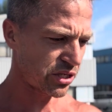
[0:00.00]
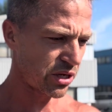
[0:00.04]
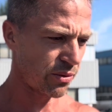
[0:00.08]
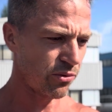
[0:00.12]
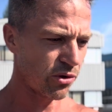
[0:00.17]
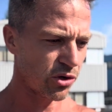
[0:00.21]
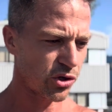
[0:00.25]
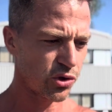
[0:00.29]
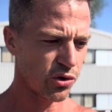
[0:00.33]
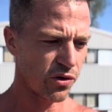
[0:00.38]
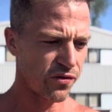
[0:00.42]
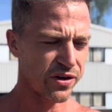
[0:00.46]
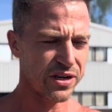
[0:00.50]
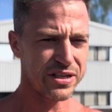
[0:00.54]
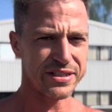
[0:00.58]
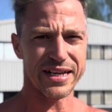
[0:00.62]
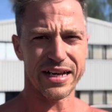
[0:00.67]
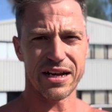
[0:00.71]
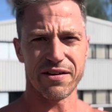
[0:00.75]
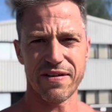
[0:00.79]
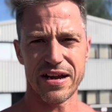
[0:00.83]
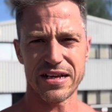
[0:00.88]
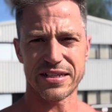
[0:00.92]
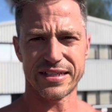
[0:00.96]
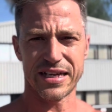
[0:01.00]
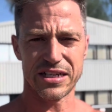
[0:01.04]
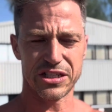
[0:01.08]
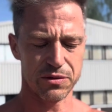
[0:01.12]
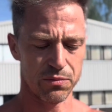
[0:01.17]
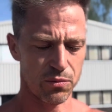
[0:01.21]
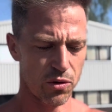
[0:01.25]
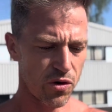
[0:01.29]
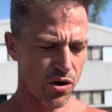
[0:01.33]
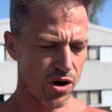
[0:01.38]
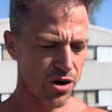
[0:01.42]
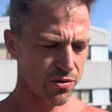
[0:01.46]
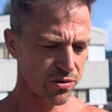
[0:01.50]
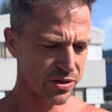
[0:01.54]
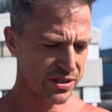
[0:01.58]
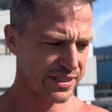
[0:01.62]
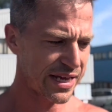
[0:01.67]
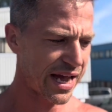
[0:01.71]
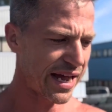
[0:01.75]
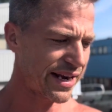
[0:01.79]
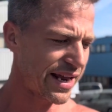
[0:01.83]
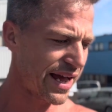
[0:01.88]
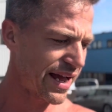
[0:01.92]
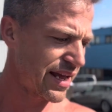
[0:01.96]
I'm not sure if we're gonna take a rest day tomorrow or
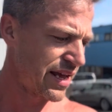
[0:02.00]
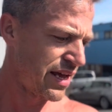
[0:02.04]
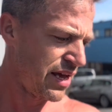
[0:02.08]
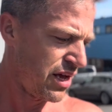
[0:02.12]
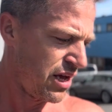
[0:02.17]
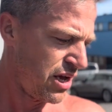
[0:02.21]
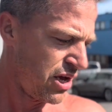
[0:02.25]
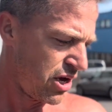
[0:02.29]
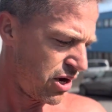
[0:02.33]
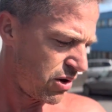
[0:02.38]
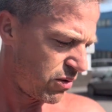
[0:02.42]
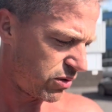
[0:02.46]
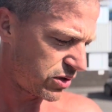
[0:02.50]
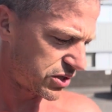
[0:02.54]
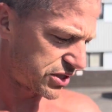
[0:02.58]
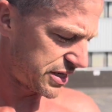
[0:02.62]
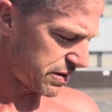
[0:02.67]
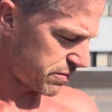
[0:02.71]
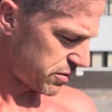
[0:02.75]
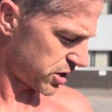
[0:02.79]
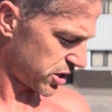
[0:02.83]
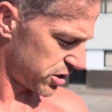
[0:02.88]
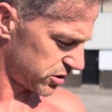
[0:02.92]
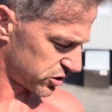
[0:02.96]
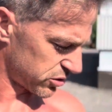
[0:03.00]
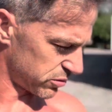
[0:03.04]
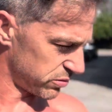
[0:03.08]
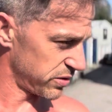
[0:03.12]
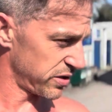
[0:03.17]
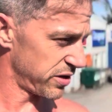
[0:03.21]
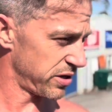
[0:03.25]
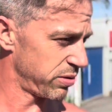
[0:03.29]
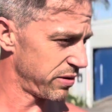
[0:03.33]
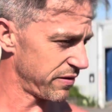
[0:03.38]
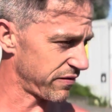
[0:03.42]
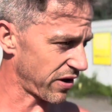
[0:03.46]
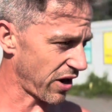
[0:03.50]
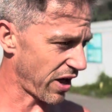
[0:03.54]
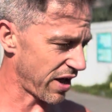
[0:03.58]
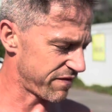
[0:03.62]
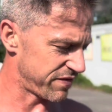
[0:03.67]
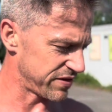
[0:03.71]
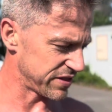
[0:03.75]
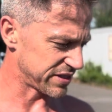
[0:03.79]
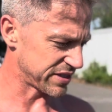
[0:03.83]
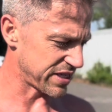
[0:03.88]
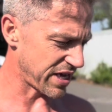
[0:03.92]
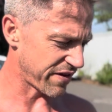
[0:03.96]
Saturday. We'll see what goes on with, with life
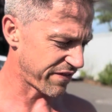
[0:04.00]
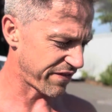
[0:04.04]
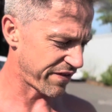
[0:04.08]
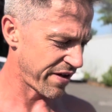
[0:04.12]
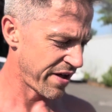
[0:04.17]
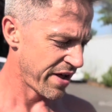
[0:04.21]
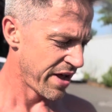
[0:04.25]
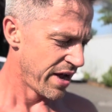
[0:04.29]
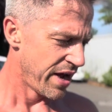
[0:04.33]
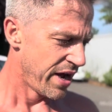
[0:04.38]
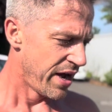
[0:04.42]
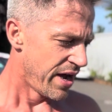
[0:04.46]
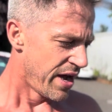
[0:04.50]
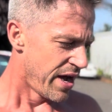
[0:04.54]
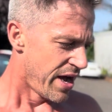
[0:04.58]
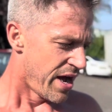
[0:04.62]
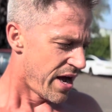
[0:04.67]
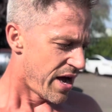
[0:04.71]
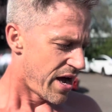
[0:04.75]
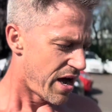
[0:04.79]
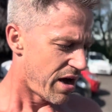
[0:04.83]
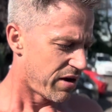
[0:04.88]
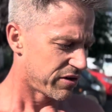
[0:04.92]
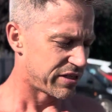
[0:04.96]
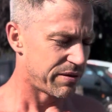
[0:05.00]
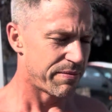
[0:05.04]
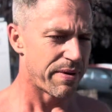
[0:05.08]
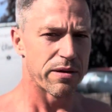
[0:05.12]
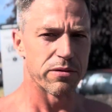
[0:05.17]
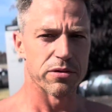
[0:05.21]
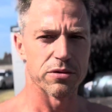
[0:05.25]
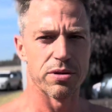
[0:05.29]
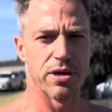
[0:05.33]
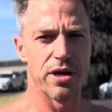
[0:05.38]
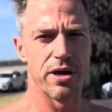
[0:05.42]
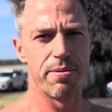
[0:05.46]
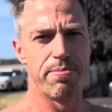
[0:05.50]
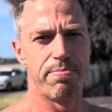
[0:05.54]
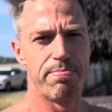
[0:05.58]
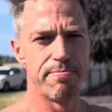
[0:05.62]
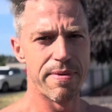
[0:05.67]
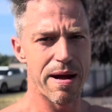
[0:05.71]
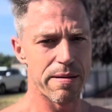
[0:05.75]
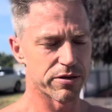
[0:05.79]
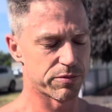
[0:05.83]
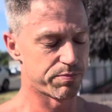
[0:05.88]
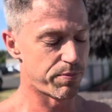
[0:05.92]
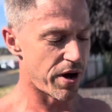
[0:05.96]
and stuff. Obviously, uh, Mabel's,
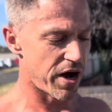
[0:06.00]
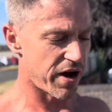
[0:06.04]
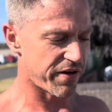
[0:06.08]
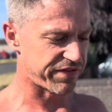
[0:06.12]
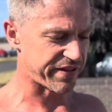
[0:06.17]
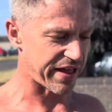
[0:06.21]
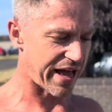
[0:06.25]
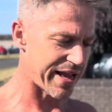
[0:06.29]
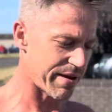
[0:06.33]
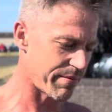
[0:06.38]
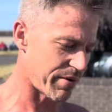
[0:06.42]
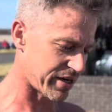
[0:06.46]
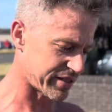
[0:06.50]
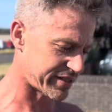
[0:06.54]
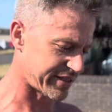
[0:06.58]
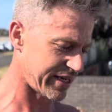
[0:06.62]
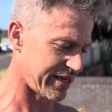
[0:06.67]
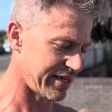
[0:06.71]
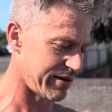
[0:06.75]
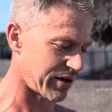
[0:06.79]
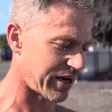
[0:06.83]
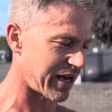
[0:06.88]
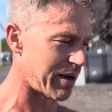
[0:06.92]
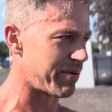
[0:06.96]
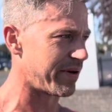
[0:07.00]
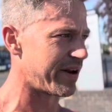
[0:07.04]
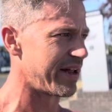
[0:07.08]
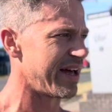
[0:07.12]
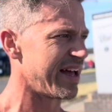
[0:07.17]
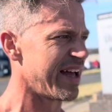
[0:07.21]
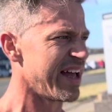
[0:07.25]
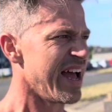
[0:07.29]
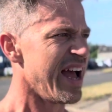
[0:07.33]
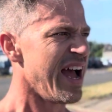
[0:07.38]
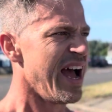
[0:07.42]
Mabel's birthday, you might have seen a little clip of it.